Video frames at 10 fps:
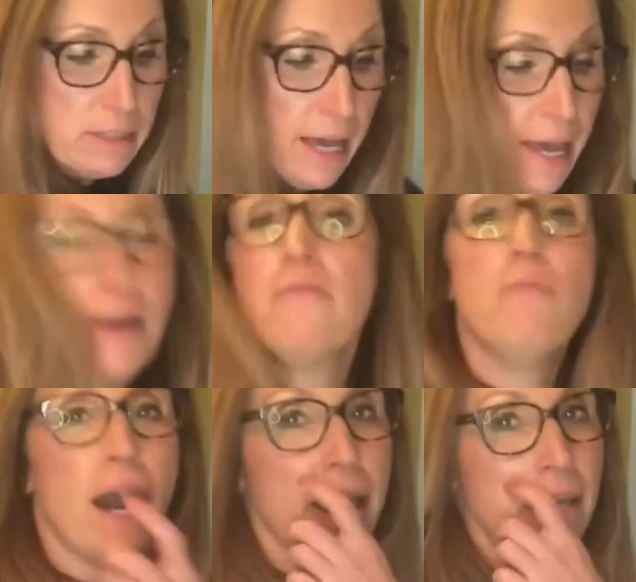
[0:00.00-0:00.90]
I have
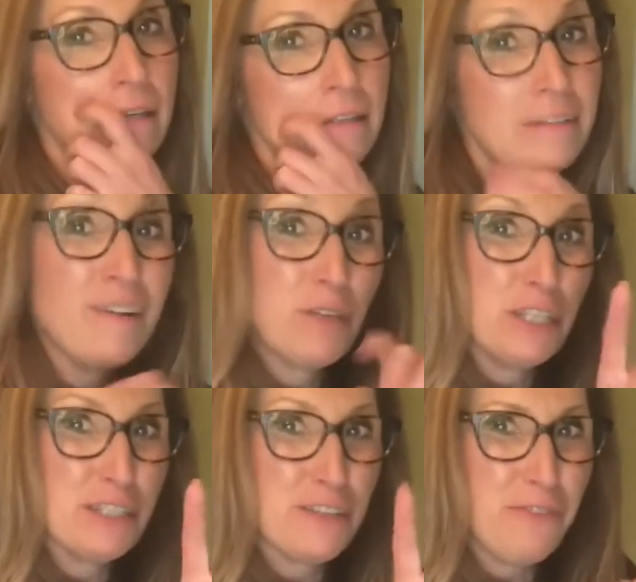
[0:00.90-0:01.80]
I'm gonna
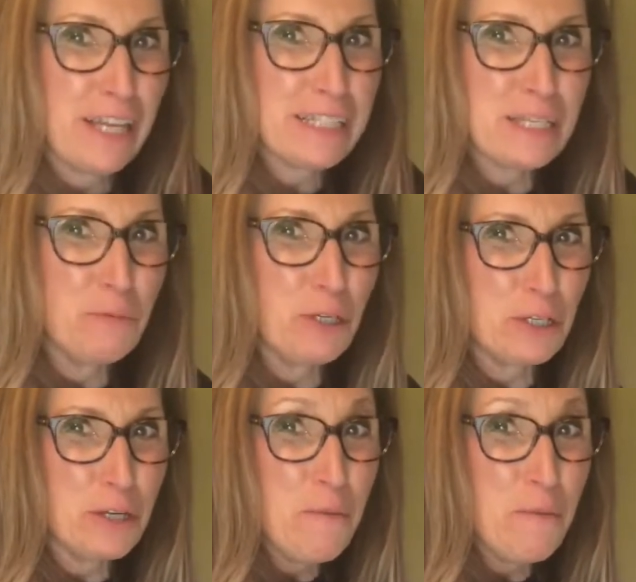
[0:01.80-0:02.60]
use a fancy word,